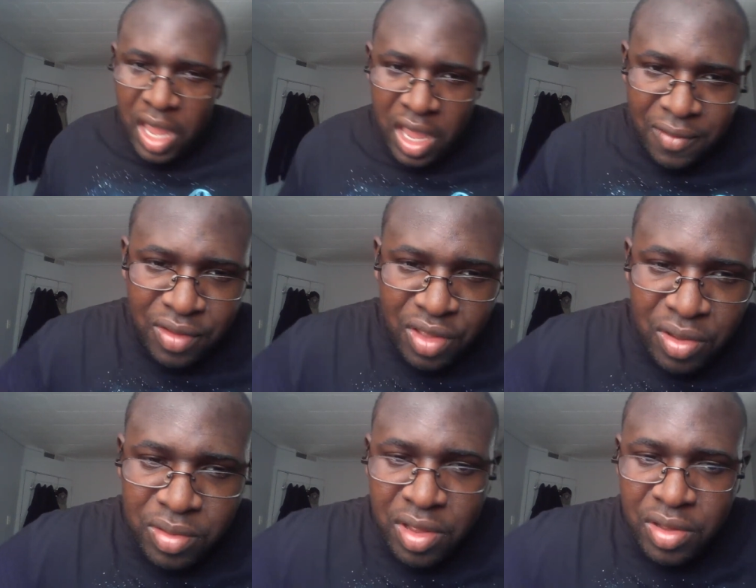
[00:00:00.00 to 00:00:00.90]
And if you
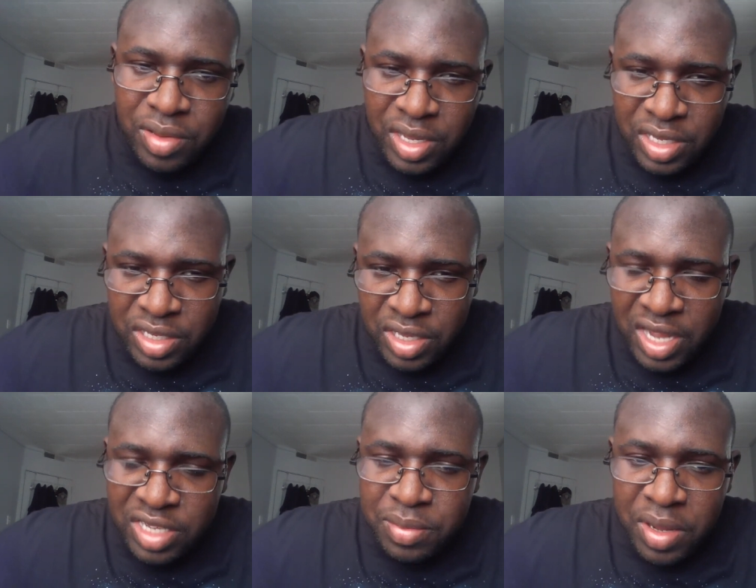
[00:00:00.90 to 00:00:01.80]
don't know this,
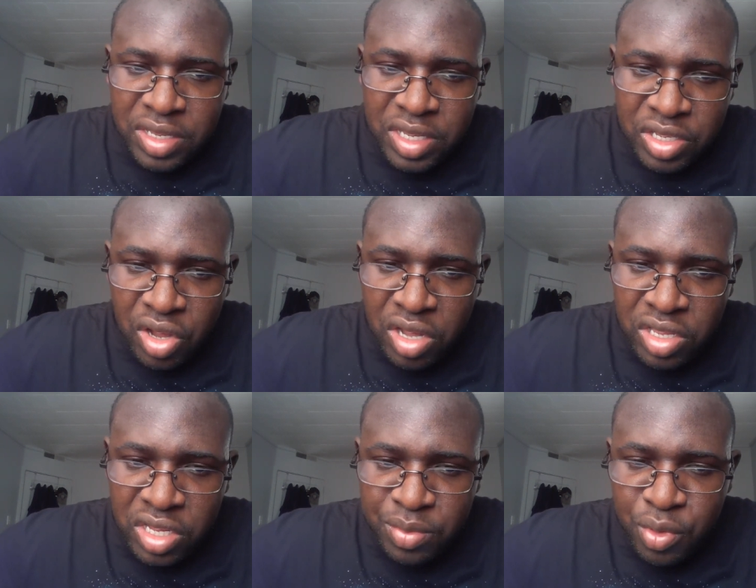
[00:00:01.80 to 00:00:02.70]
next month is
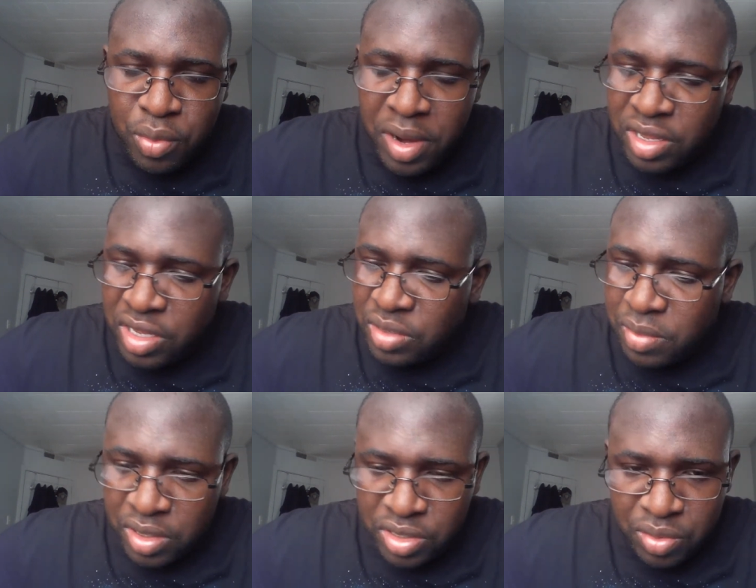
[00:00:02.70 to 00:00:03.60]
Autism Awareness
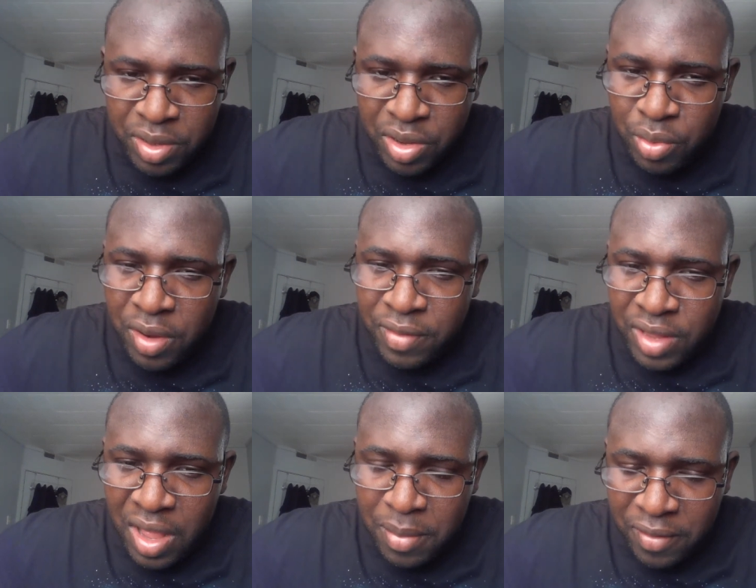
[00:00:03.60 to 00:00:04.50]
Month, so be aware for
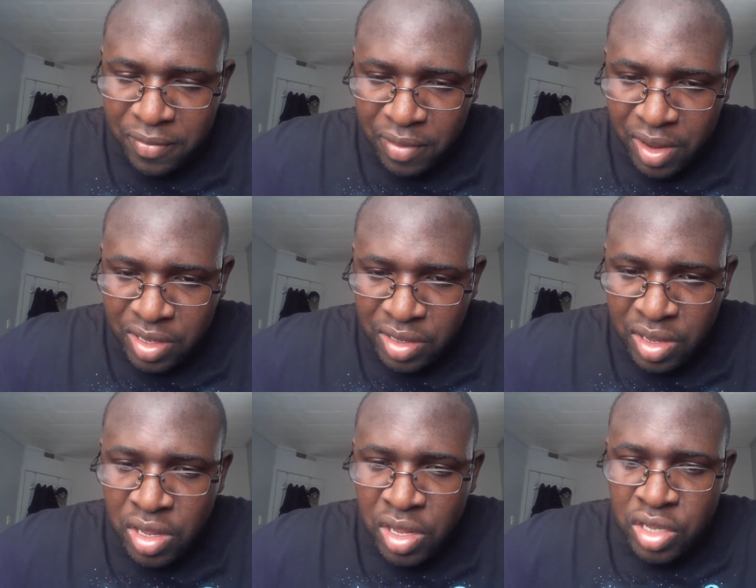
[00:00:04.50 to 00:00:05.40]
that, my friend.
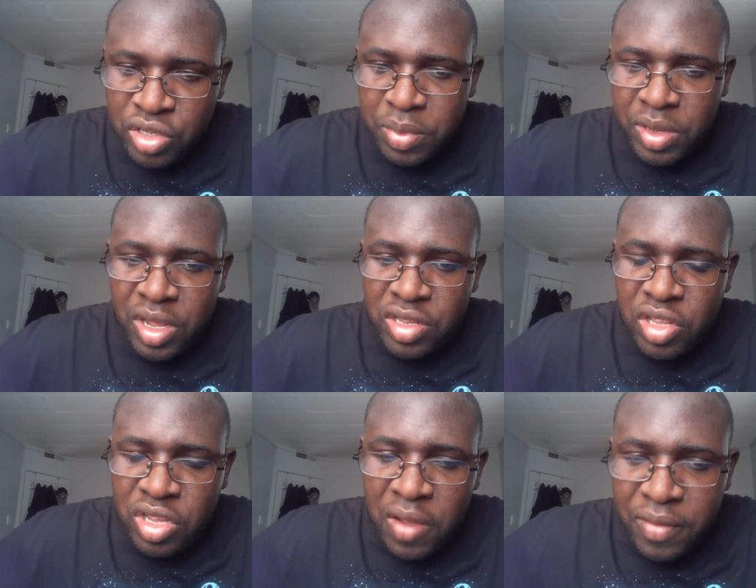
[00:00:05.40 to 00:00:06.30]
So be on the
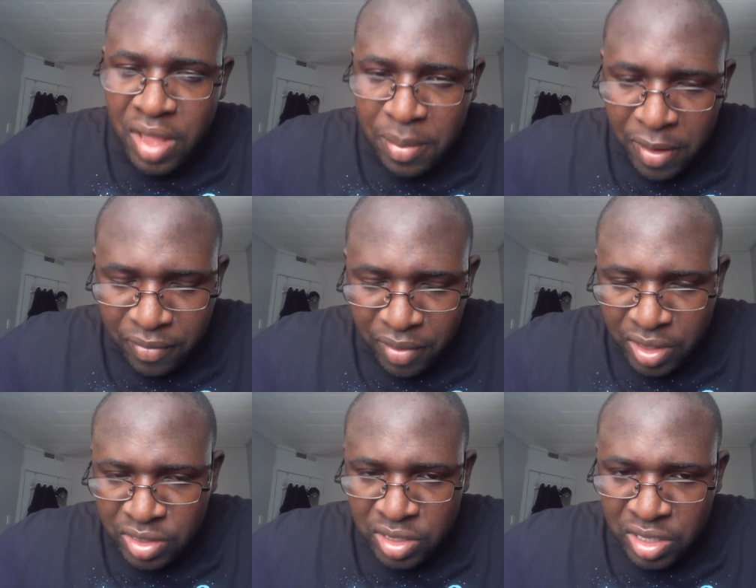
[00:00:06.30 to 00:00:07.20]
lookout for that, my
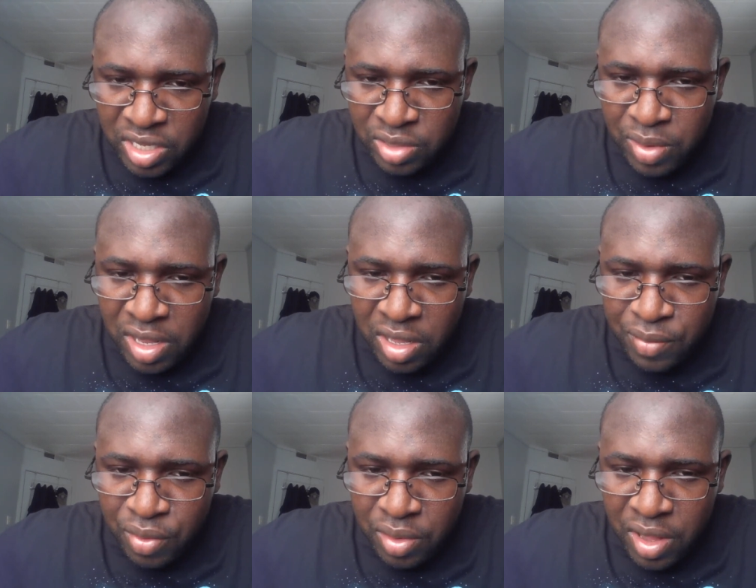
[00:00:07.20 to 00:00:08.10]
friends, because that's why I
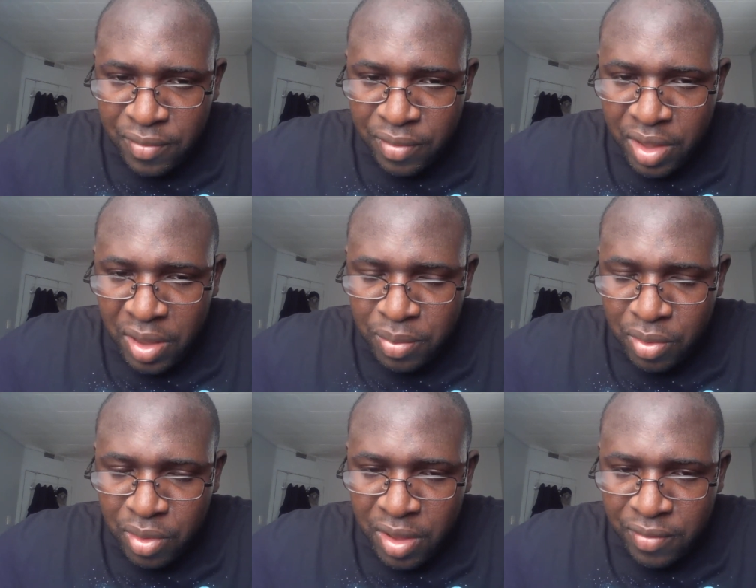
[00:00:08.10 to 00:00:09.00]
love doing every
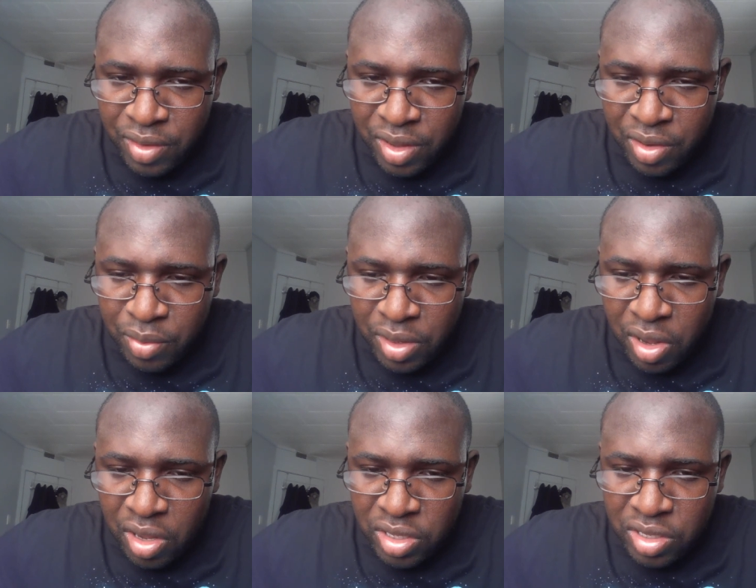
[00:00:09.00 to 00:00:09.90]
April, every year when
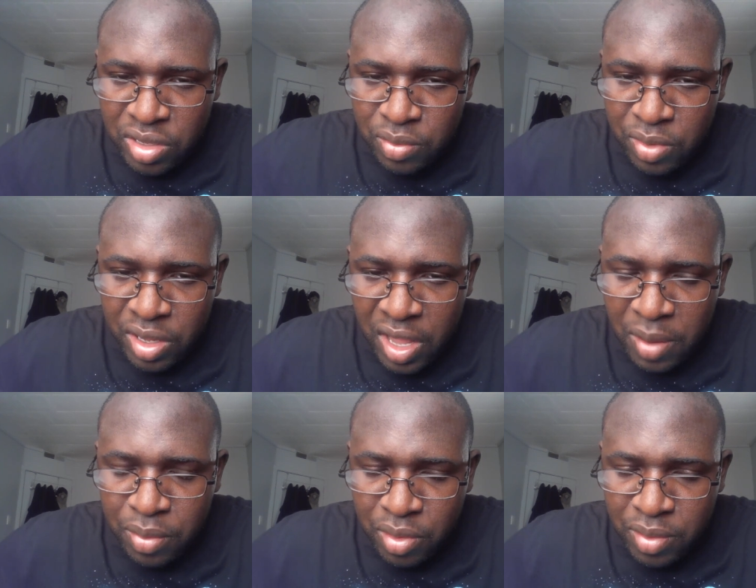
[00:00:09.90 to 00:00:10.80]
when
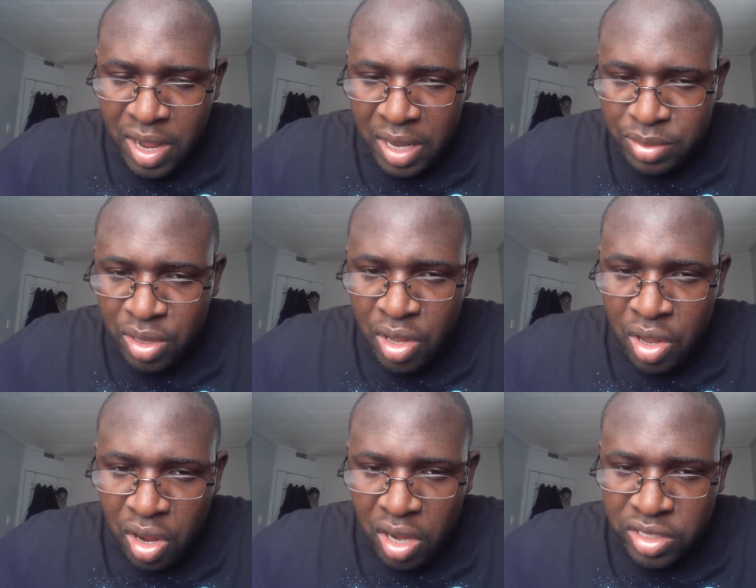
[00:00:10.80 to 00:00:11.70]
April arrives.
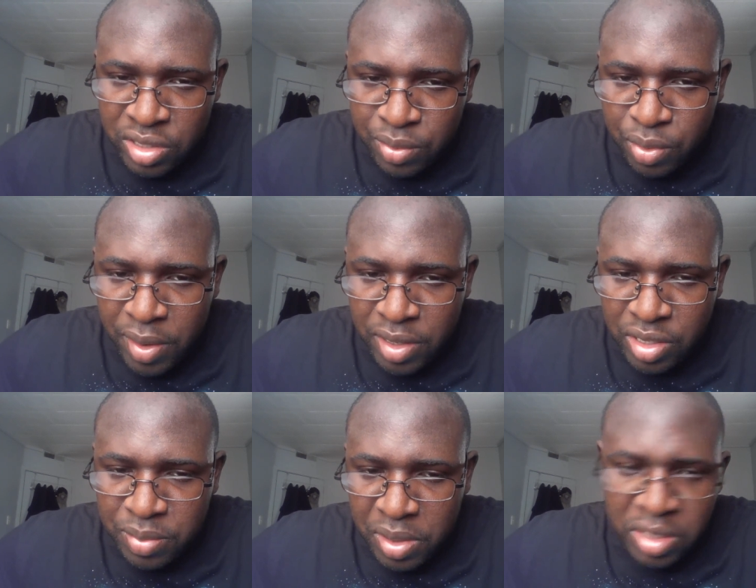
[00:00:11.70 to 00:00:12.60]
Autism
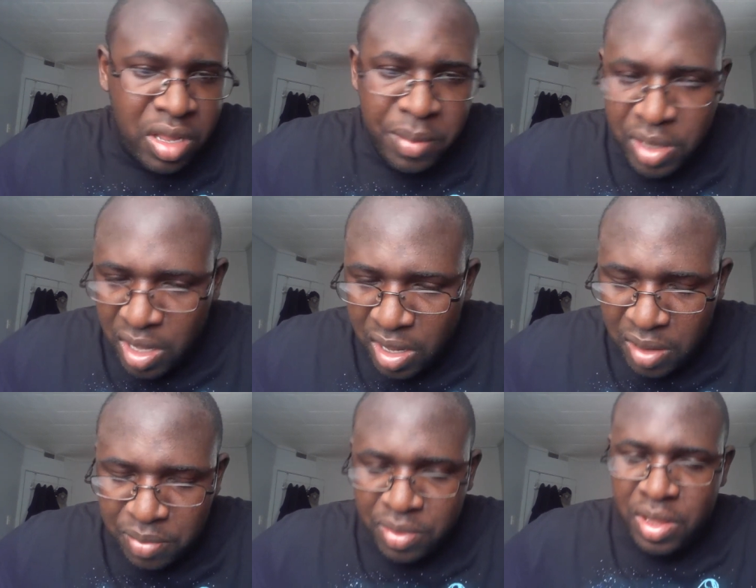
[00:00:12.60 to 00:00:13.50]
Awareness Month coming
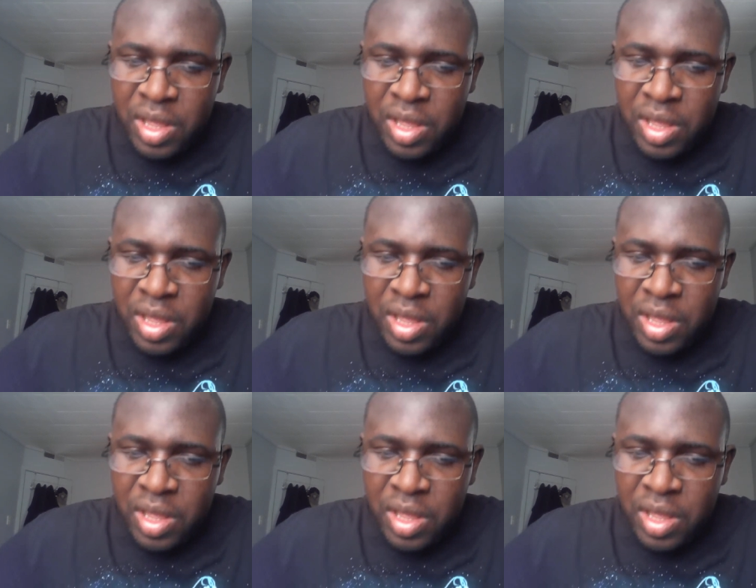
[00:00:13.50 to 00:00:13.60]
up,